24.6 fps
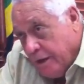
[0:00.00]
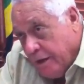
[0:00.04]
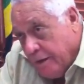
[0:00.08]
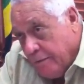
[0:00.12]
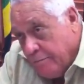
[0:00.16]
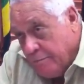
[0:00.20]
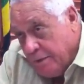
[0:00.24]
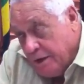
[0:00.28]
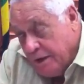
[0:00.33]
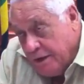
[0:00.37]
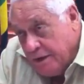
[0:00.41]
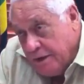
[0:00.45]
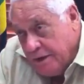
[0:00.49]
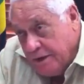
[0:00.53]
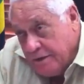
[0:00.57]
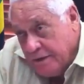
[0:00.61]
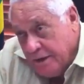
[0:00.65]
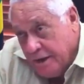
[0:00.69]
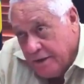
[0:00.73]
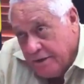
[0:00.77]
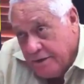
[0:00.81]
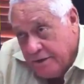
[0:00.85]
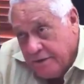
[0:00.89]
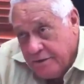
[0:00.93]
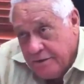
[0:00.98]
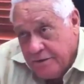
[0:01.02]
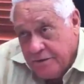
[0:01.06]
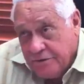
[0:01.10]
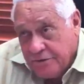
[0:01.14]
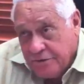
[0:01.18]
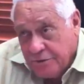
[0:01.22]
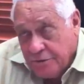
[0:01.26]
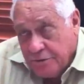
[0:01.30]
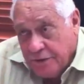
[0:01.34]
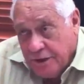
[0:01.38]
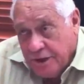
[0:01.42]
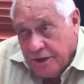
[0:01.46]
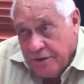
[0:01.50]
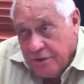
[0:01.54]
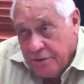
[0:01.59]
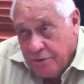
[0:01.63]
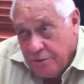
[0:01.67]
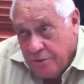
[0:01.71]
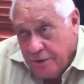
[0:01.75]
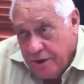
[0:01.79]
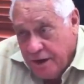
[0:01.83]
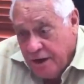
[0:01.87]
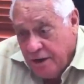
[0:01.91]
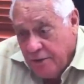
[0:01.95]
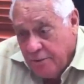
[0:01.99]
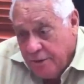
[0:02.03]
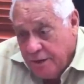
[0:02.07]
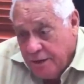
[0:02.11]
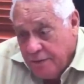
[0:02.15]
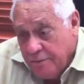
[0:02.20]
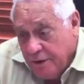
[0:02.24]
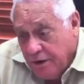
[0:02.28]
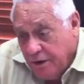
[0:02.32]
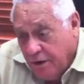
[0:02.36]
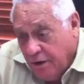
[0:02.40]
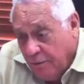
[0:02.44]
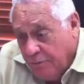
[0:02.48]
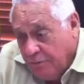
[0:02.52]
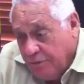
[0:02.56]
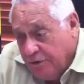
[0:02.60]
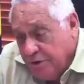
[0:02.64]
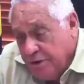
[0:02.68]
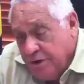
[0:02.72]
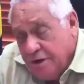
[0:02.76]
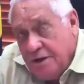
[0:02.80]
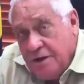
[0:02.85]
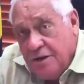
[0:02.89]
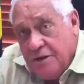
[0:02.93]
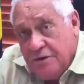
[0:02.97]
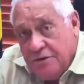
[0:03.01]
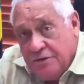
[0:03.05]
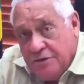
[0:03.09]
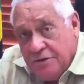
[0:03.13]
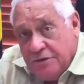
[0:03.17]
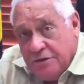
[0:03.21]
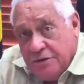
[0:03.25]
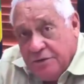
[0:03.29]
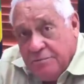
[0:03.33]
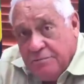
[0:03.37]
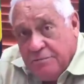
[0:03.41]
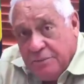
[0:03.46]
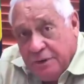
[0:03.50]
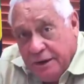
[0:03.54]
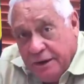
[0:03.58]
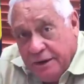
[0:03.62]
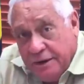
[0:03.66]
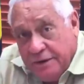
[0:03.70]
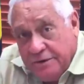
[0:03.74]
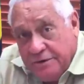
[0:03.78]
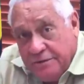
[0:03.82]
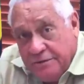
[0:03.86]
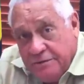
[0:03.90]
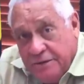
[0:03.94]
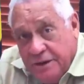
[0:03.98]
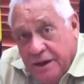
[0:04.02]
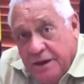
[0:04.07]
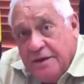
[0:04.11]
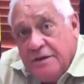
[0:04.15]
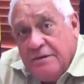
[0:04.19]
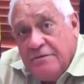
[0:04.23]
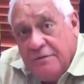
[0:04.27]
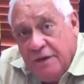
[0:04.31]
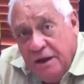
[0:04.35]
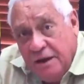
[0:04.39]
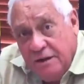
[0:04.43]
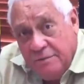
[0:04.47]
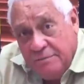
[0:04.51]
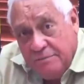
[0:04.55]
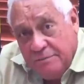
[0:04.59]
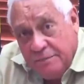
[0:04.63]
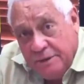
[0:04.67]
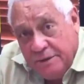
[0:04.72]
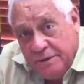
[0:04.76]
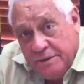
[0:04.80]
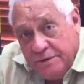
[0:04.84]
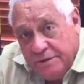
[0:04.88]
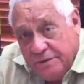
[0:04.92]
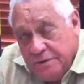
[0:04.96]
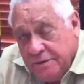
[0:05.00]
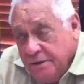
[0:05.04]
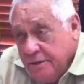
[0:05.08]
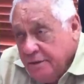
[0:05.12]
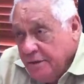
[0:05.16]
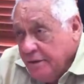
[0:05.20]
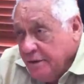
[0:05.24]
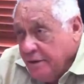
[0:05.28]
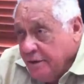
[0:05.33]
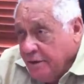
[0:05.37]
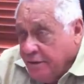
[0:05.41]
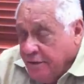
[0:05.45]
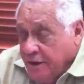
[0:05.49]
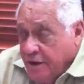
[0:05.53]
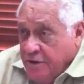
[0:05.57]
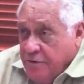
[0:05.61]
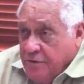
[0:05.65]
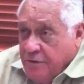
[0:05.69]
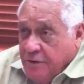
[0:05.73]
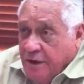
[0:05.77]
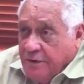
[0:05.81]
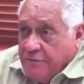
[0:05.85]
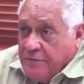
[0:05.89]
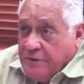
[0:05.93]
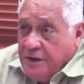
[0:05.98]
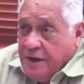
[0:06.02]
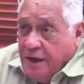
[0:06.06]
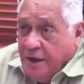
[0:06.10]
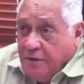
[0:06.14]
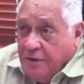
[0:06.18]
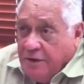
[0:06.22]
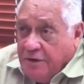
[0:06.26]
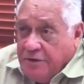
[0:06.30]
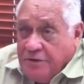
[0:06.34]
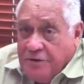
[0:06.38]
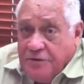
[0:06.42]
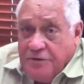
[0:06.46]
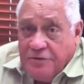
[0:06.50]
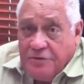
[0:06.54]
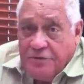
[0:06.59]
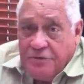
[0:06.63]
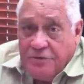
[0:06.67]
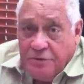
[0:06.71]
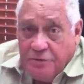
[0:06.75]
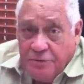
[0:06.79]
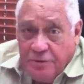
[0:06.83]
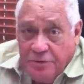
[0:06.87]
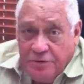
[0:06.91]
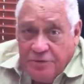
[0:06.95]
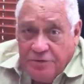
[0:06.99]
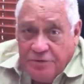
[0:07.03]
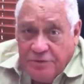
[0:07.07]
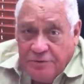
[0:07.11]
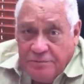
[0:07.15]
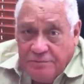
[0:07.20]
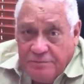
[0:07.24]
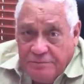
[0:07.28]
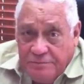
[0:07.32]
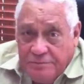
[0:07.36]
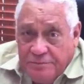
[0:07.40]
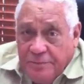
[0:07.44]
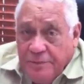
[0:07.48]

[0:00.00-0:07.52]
And building that so that the railway becomes an integral part of that development. Then you have the heritage tourism.